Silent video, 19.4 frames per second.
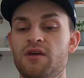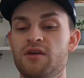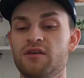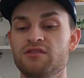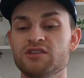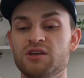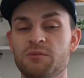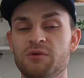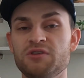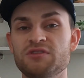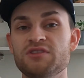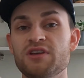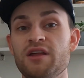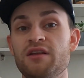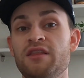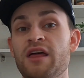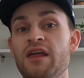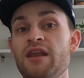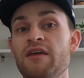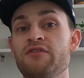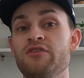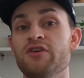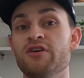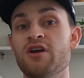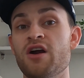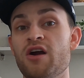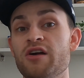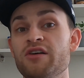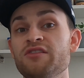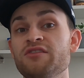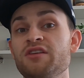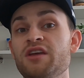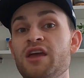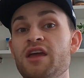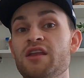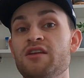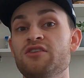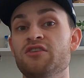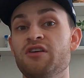someone said that if your cards
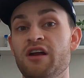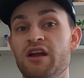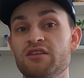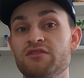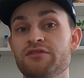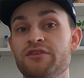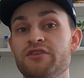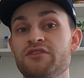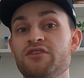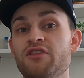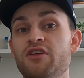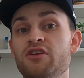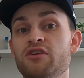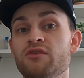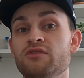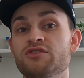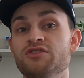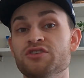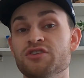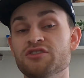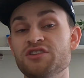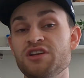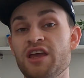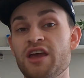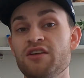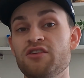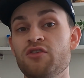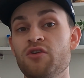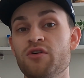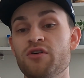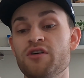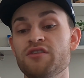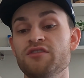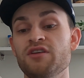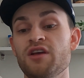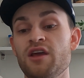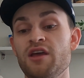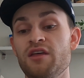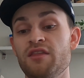get transferred to the New Jersey
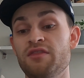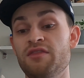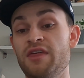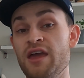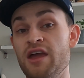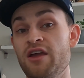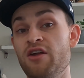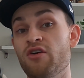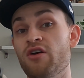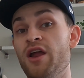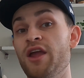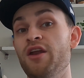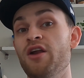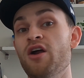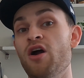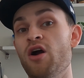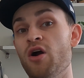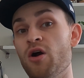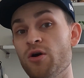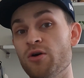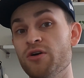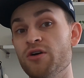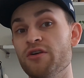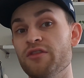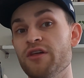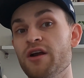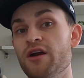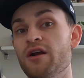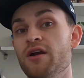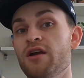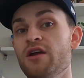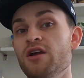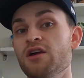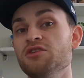headquarters, they grade harder there.